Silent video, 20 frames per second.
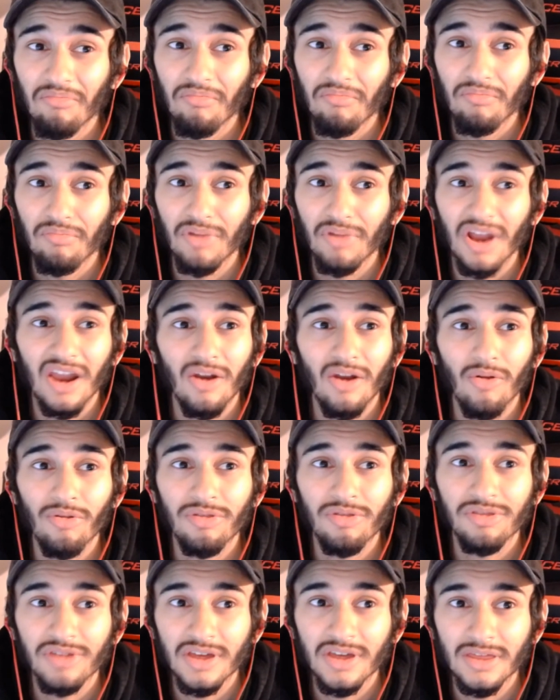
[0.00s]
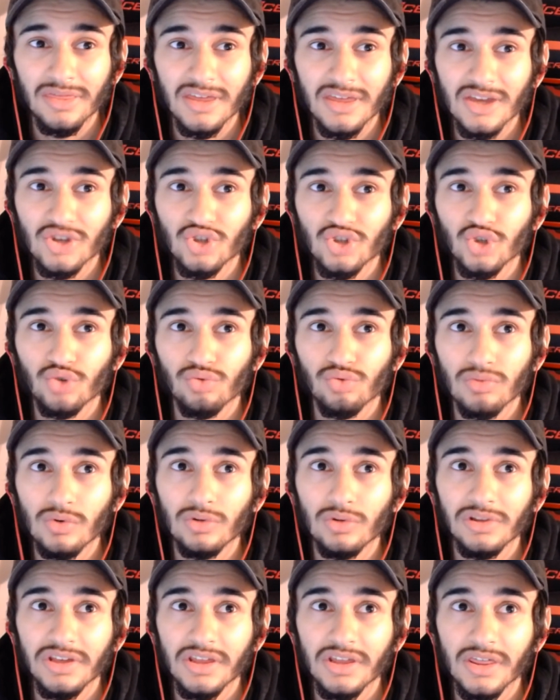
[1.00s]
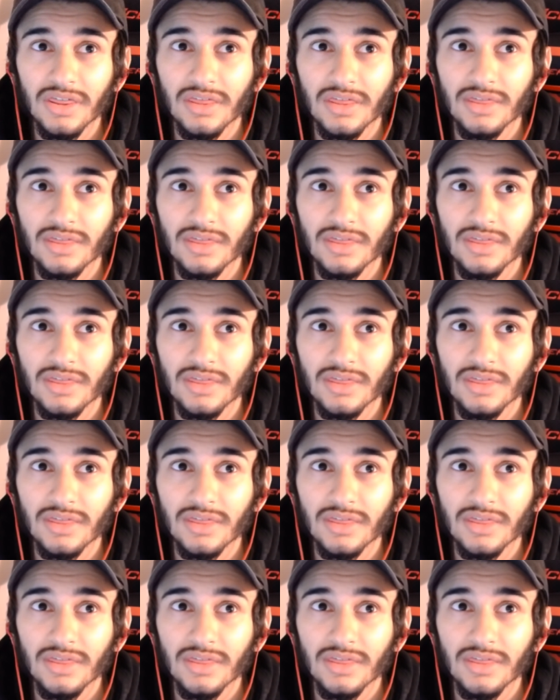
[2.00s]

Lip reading: But I don't think they truly